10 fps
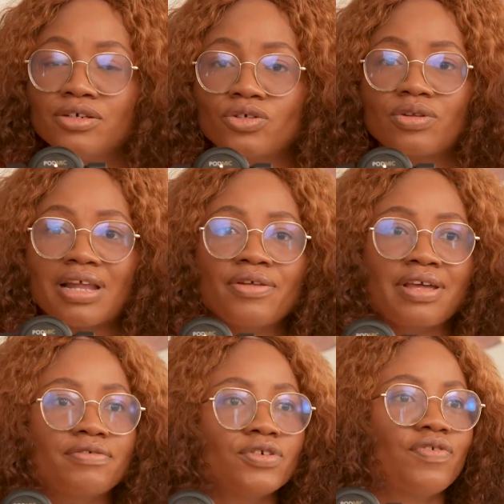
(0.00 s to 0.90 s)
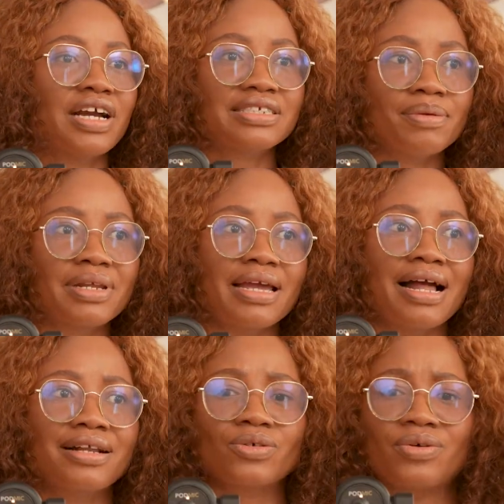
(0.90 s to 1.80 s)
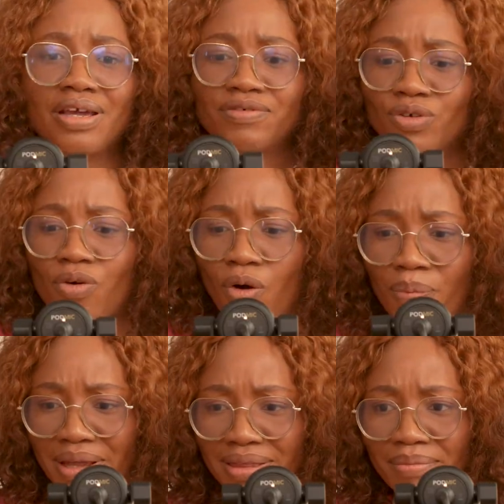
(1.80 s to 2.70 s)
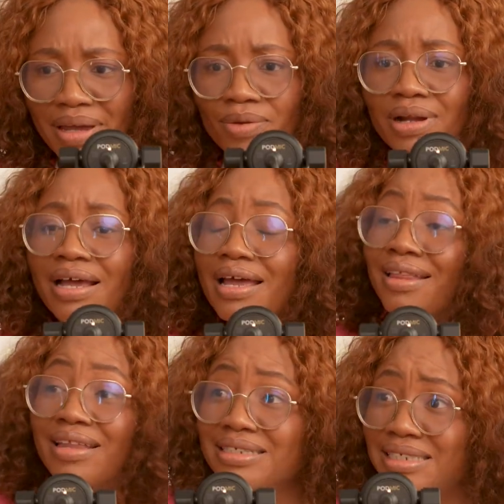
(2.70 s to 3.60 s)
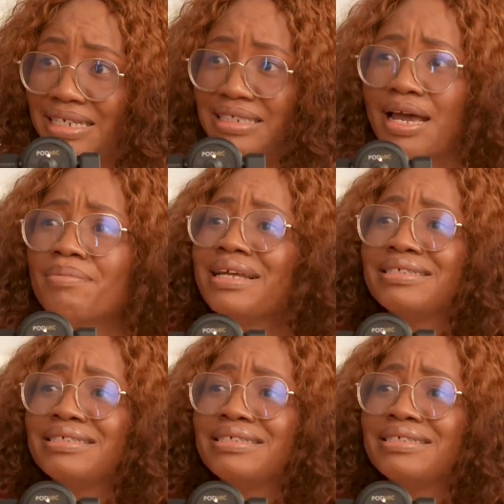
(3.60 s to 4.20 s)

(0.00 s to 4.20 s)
So now they have to find somebody else, or they have to go open the manual, and that takes time,